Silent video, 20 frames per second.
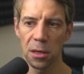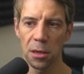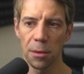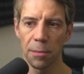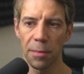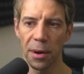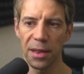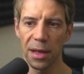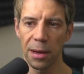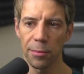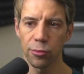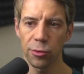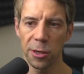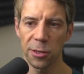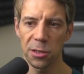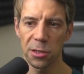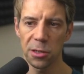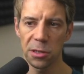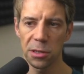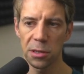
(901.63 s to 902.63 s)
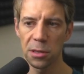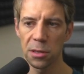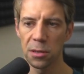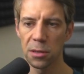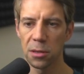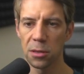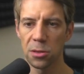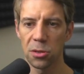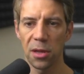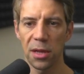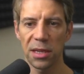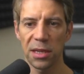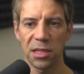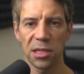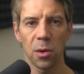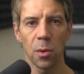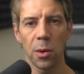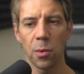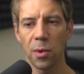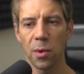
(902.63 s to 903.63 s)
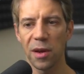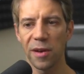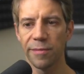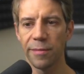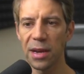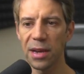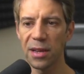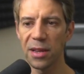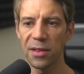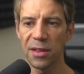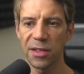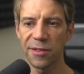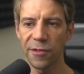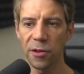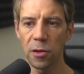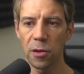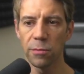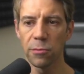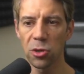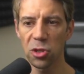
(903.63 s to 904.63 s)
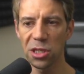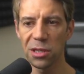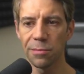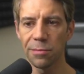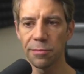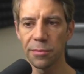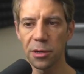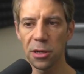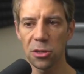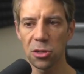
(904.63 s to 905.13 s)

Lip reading: by that branch. So that's a quick way of making this view much simpler.